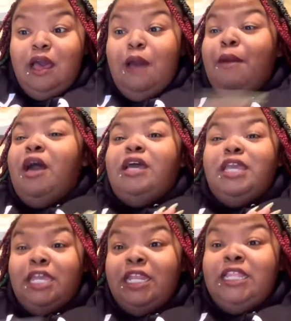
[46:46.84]
about
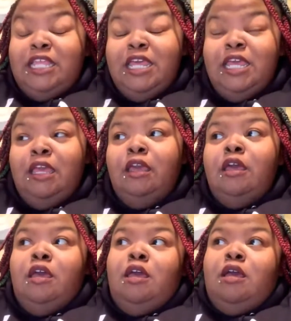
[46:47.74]
anything,
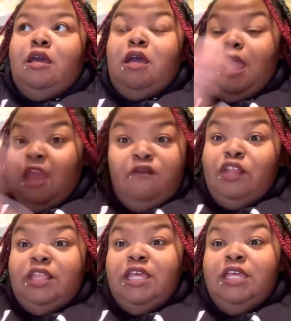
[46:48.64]

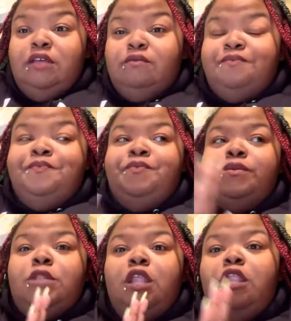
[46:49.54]
everything,
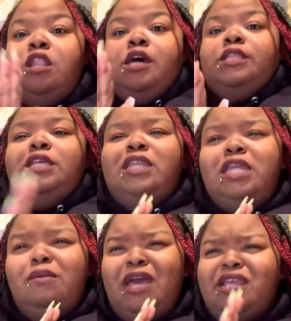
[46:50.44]
nothing
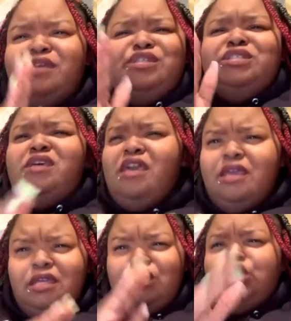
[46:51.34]
anybody else
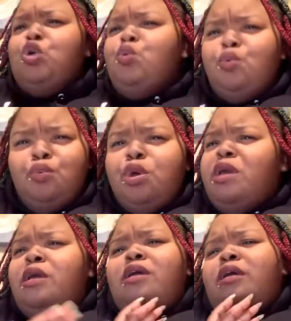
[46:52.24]
say, do,
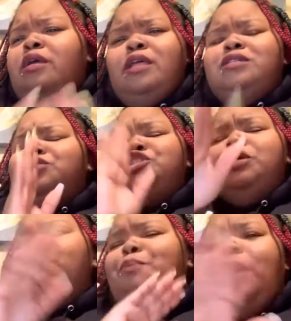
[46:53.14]

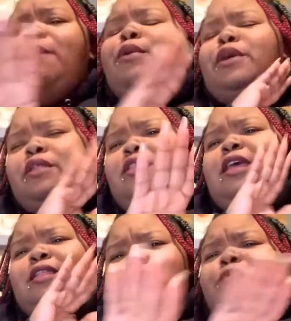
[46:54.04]
shit, people could
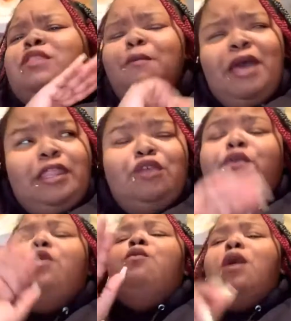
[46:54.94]
say something. Somebody,
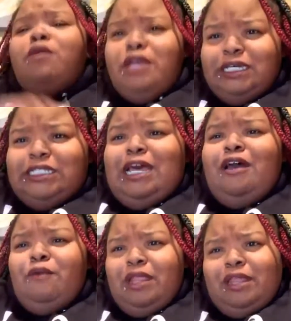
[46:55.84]
you could walk
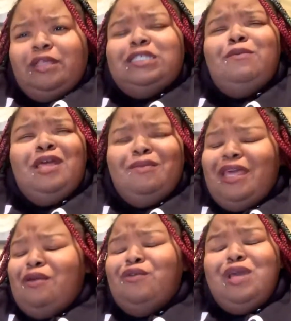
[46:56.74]
outside right now. Somebody be
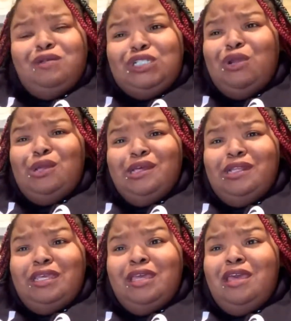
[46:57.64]
like, "Oh, your shirt
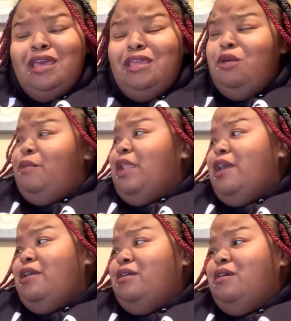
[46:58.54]
ugly." You'll be
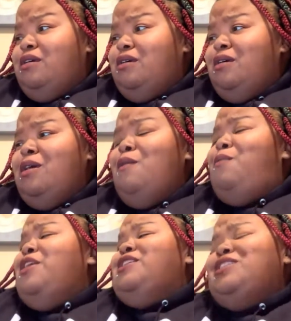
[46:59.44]
like,
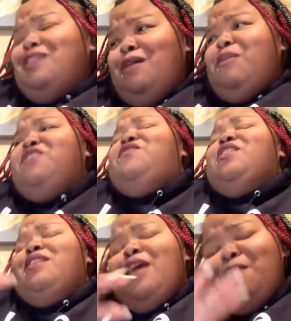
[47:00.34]
"Bitch, I'm
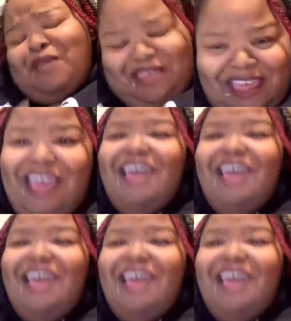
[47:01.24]
motherfucking KB."